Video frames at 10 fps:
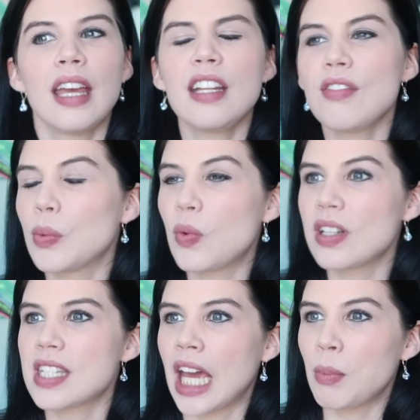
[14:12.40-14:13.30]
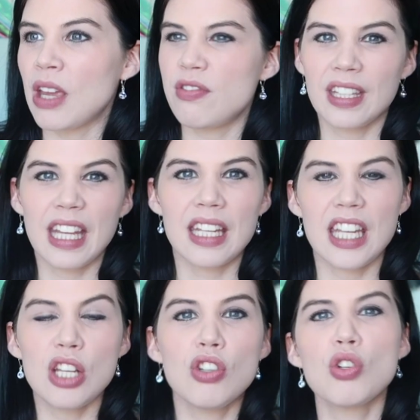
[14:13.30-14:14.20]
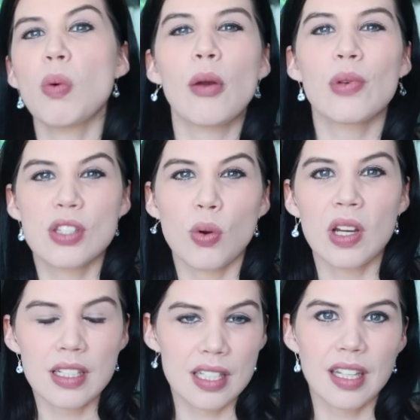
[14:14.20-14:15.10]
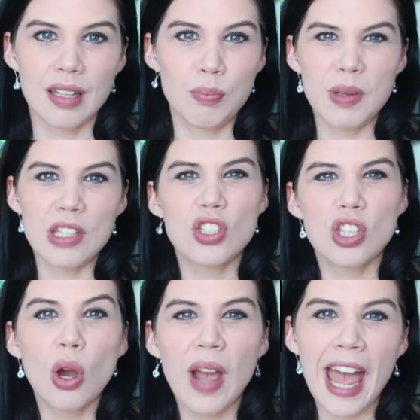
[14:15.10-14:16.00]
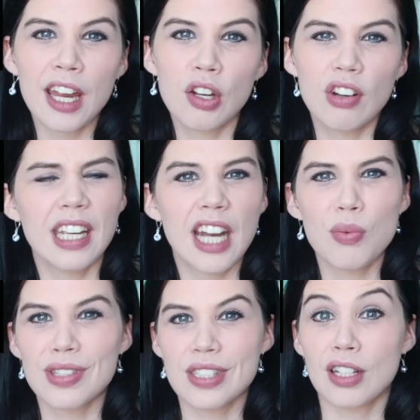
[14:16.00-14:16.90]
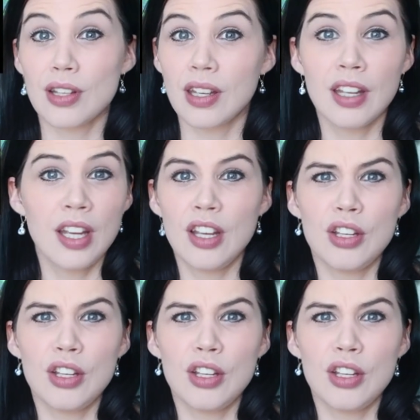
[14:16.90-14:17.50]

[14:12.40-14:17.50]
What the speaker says: And even one time, I feel like he knew I was going to be so angry and I was gonna,